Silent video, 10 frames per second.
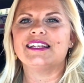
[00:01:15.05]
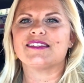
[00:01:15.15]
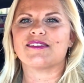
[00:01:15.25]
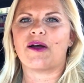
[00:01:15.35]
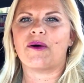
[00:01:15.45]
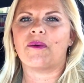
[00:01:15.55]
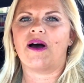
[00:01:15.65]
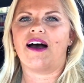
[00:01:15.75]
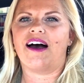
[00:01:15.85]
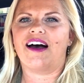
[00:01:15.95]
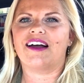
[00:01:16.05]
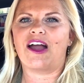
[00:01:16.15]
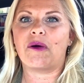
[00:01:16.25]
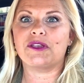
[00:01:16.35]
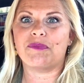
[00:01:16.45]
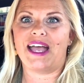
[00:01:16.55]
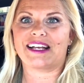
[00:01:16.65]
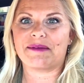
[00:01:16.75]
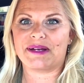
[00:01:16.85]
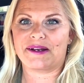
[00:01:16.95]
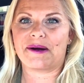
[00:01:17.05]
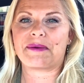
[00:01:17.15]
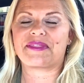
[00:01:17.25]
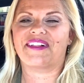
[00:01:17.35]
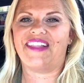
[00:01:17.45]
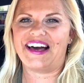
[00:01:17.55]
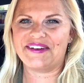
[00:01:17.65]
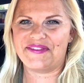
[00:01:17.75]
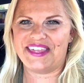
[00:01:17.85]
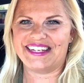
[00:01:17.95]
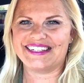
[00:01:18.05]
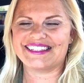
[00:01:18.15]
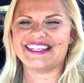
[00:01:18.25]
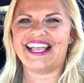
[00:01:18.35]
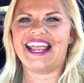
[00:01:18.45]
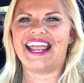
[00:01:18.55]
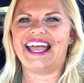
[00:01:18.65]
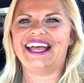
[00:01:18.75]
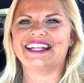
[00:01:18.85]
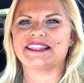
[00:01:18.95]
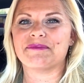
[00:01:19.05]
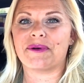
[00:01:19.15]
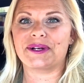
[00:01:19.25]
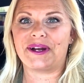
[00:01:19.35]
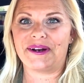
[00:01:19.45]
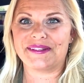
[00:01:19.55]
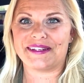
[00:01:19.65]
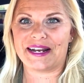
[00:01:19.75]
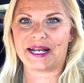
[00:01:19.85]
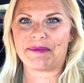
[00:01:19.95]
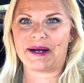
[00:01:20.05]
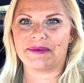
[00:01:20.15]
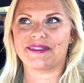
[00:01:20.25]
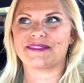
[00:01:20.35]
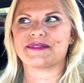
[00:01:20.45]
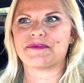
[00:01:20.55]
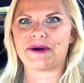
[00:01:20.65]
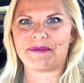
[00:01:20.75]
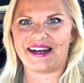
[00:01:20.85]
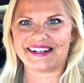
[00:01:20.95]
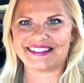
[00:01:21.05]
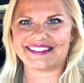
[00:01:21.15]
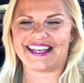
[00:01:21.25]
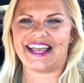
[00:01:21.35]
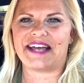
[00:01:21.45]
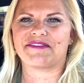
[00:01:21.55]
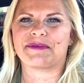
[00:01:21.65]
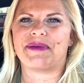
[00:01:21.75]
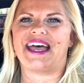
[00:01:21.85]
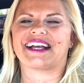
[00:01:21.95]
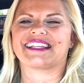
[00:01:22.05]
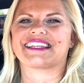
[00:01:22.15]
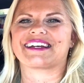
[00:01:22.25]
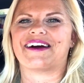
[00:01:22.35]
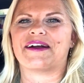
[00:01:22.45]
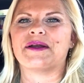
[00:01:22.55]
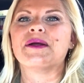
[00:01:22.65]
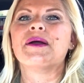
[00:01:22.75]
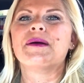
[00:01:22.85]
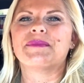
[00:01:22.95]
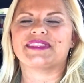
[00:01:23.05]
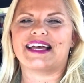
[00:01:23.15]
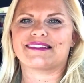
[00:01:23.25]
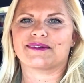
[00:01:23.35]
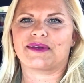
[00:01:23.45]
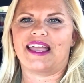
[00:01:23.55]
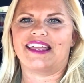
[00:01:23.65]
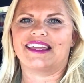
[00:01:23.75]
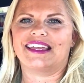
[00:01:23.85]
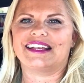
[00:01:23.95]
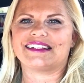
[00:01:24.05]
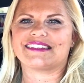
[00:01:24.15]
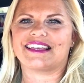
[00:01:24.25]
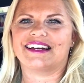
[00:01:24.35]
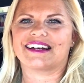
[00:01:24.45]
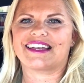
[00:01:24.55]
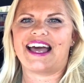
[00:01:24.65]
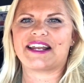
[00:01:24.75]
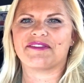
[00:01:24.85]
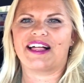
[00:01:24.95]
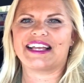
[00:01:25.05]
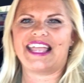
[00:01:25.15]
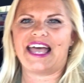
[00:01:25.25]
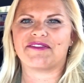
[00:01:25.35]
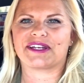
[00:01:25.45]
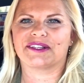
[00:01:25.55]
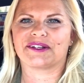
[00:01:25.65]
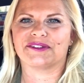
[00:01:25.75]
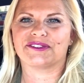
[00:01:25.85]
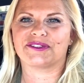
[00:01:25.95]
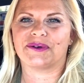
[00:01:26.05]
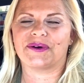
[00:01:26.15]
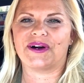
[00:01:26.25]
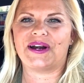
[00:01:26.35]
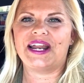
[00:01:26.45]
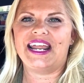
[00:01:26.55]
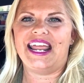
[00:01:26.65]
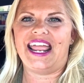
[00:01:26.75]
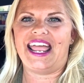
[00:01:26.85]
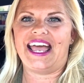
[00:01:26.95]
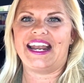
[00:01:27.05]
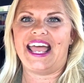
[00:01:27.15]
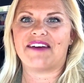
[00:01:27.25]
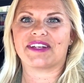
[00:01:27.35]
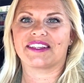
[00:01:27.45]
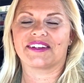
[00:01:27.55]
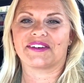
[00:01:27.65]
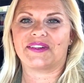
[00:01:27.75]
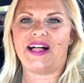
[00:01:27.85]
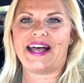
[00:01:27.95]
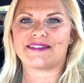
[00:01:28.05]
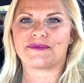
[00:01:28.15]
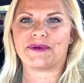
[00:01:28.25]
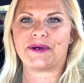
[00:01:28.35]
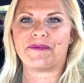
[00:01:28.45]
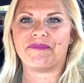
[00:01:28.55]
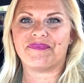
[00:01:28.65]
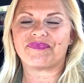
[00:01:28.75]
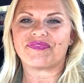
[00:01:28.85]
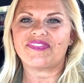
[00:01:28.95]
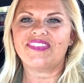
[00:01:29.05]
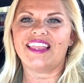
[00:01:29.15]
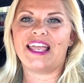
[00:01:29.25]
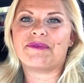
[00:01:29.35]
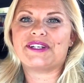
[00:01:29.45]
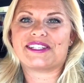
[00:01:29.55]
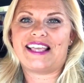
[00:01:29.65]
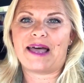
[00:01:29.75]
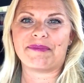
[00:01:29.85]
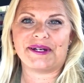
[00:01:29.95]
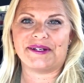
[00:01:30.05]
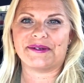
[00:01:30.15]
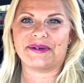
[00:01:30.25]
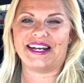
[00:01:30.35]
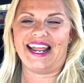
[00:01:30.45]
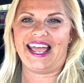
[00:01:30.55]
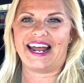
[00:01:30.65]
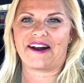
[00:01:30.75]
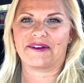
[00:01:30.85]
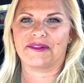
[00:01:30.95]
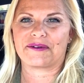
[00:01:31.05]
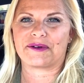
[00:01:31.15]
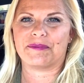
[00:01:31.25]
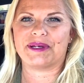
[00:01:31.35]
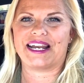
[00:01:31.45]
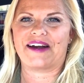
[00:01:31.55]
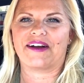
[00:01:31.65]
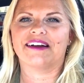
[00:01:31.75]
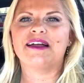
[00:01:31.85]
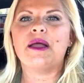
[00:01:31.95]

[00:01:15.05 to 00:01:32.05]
So uh, I always pack up my car with a lot of things and the more yarns that I come out with, the more boxes I have to pack in the car, but that's okay. It's uh, kind of like having a little store and having a little classroom and we just happen to do it at our local Panera.